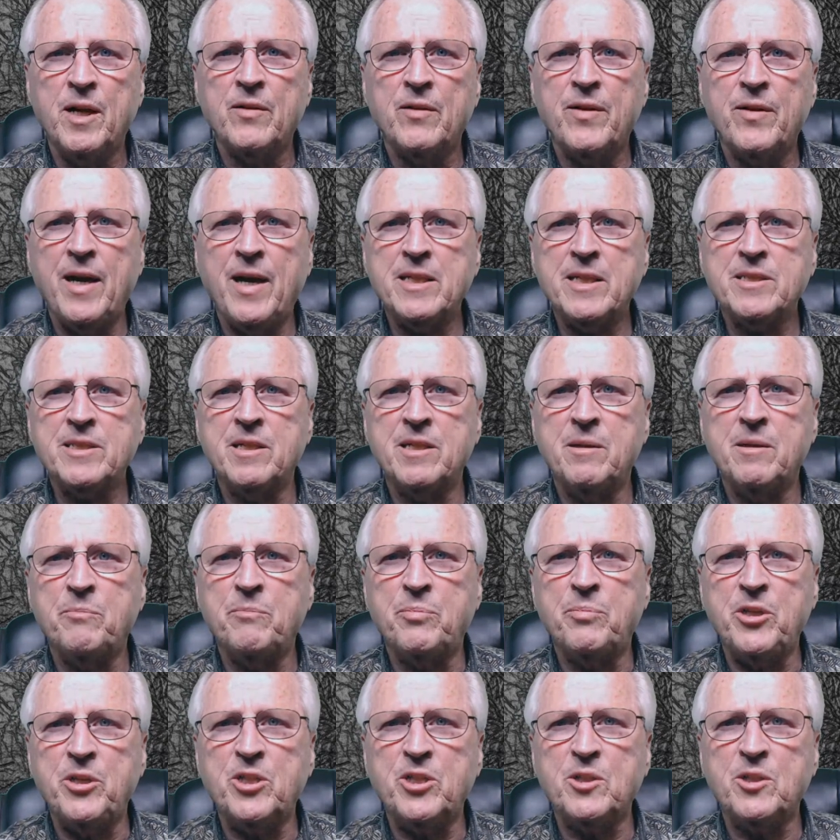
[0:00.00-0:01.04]
that's an
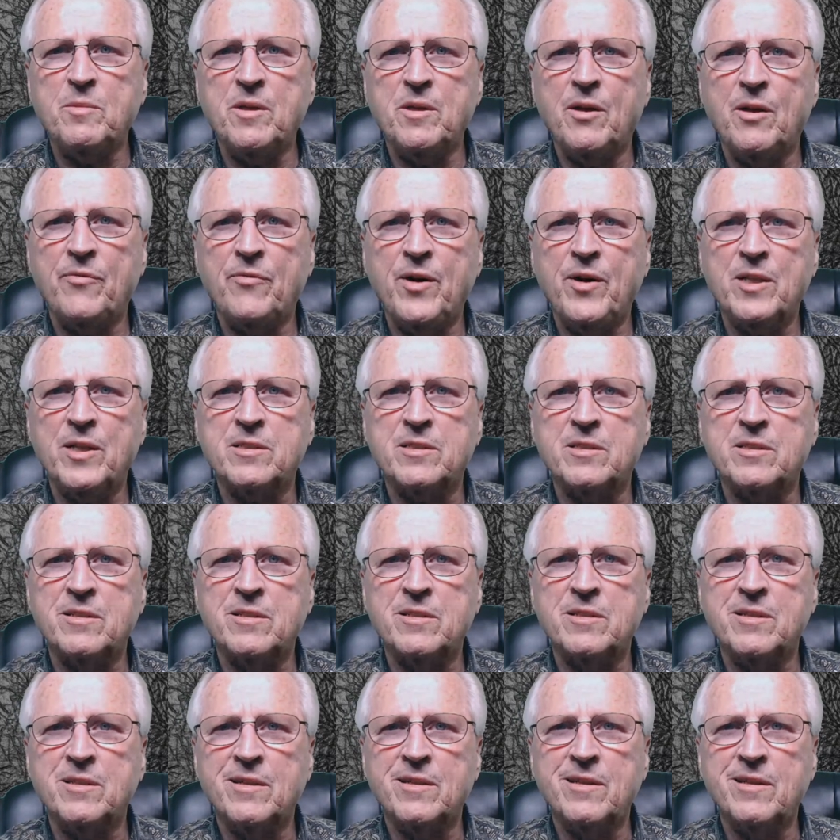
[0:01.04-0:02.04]
impeachable offense.